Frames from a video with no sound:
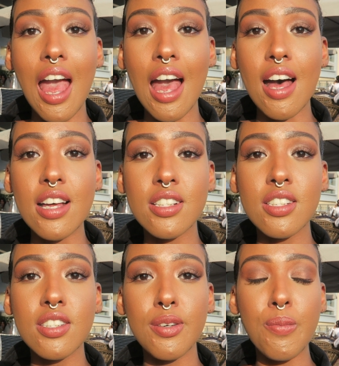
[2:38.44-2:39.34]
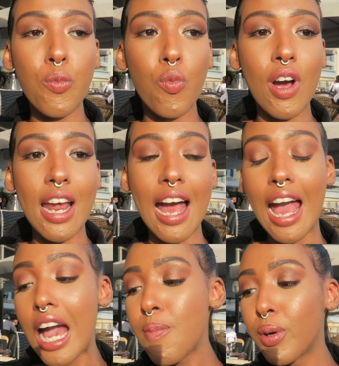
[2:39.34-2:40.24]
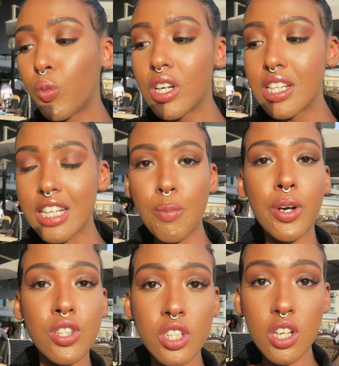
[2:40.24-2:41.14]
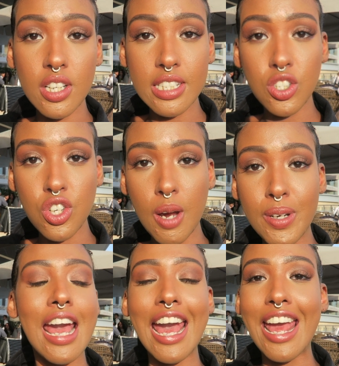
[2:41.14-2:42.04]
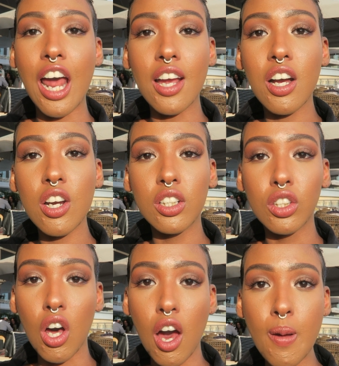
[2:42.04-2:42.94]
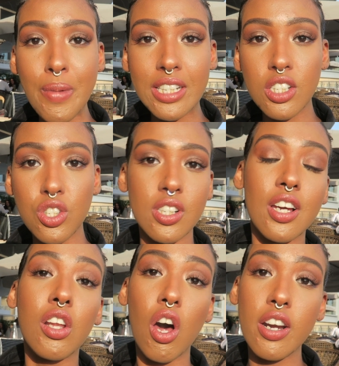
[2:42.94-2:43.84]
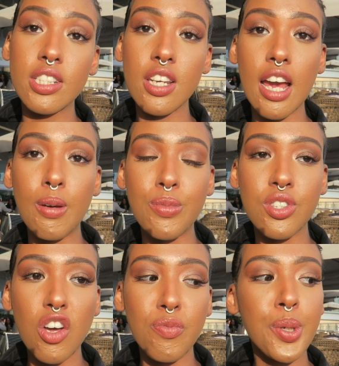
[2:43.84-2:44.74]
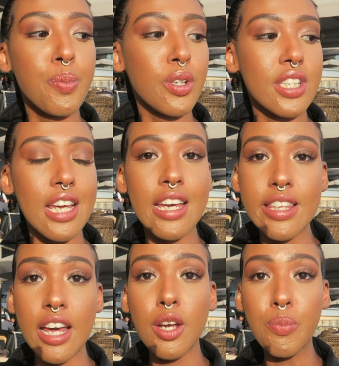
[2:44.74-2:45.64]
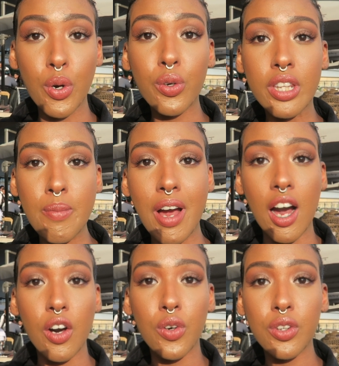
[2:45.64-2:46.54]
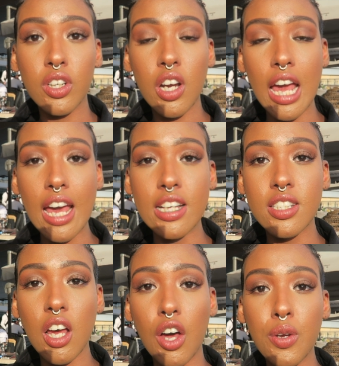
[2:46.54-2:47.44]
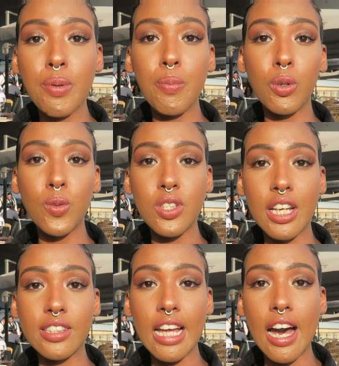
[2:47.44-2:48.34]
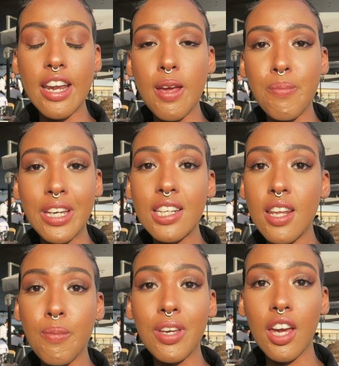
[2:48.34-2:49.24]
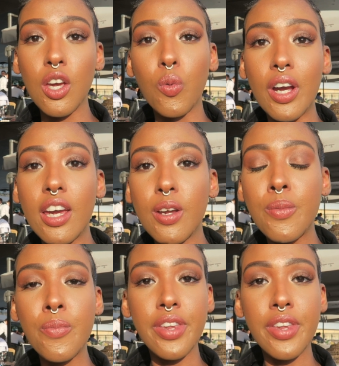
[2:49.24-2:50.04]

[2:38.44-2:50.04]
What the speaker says: and what happened was I posted it on Instagram and I got a lot of messages, like a lot of DMs of people saying that it broke them out, and other people who said that it made them gain weight.